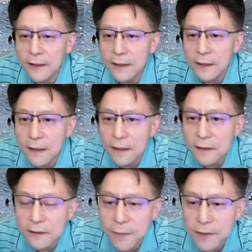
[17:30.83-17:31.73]

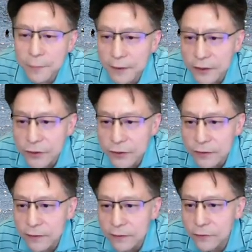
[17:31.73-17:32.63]
Gang,
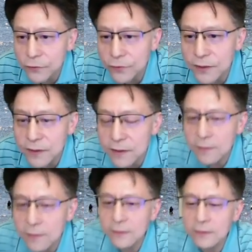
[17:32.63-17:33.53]
mathematician, Zhu
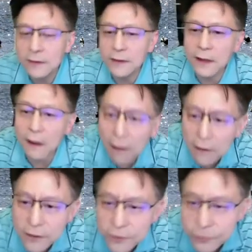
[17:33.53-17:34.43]
Qingsheng, art
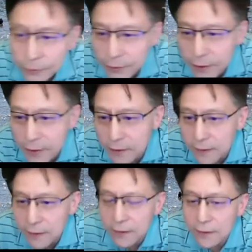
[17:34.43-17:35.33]
historian,
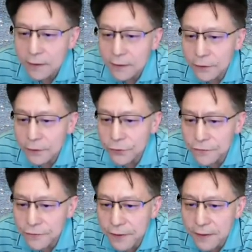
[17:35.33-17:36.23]
Liu
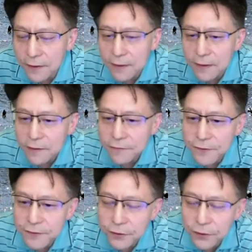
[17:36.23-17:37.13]
Zhongfan,
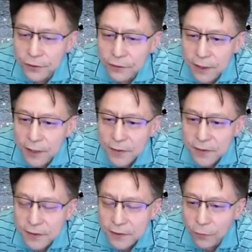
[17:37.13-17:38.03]
physical
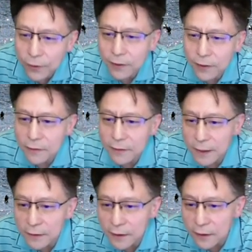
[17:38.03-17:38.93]
chemist working on
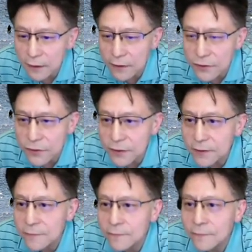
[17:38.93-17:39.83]
nanotechnology,
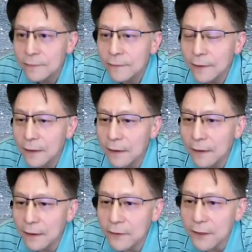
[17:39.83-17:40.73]

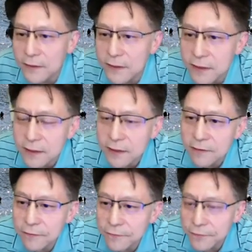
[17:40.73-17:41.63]
Ou Yangqi,
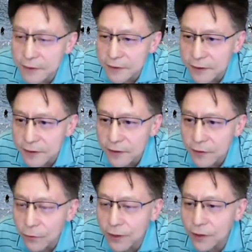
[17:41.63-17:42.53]
physicist
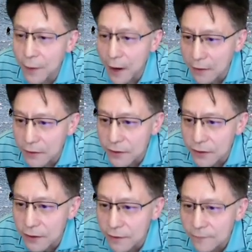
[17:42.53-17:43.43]
working on
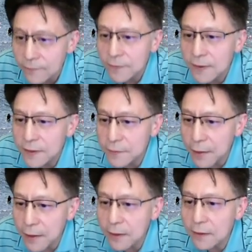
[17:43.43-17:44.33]
biology, Jin
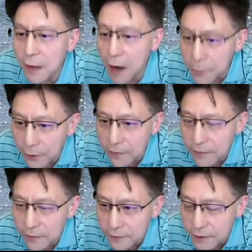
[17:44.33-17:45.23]
Man, an opera
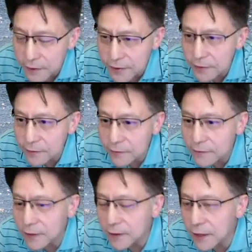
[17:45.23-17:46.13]
singer
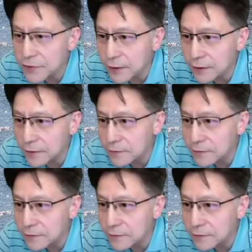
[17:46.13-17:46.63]
and educator,